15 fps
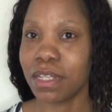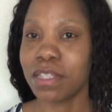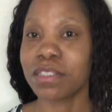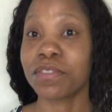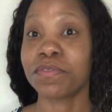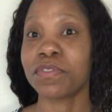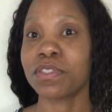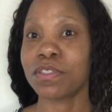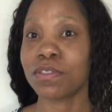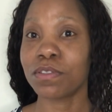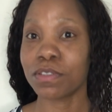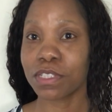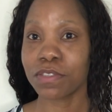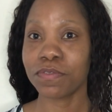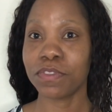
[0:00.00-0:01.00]
So for
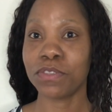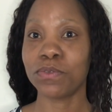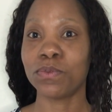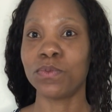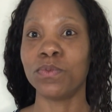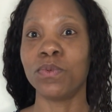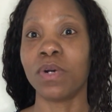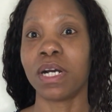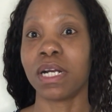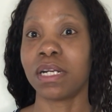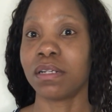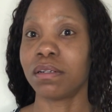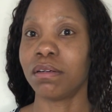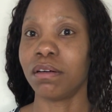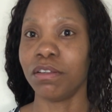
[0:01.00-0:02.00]
those of you who
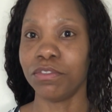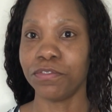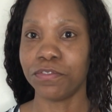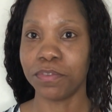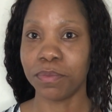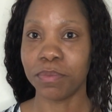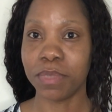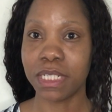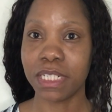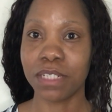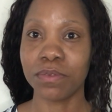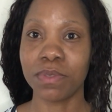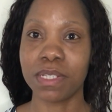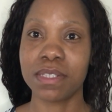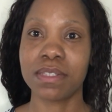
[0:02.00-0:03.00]
are unfamiliar
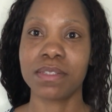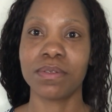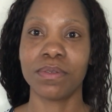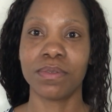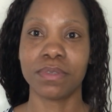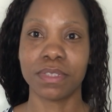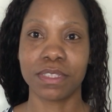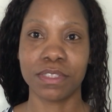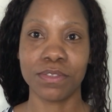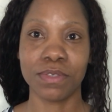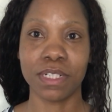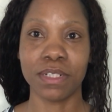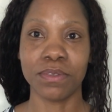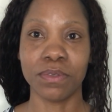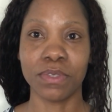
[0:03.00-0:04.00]
with
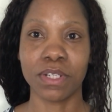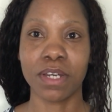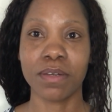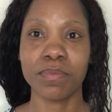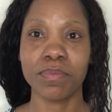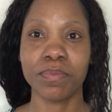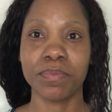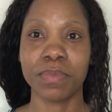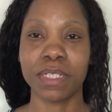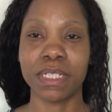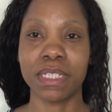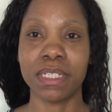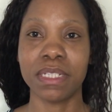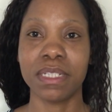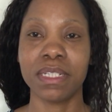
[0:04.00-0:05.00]
Student Loan
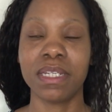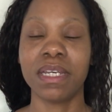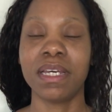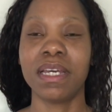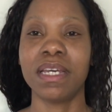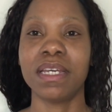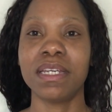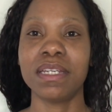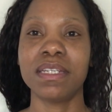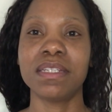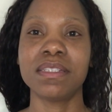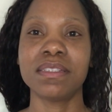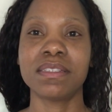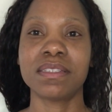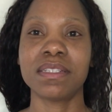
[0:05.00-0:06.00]
Company, it
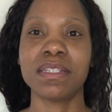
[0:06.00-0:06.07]
is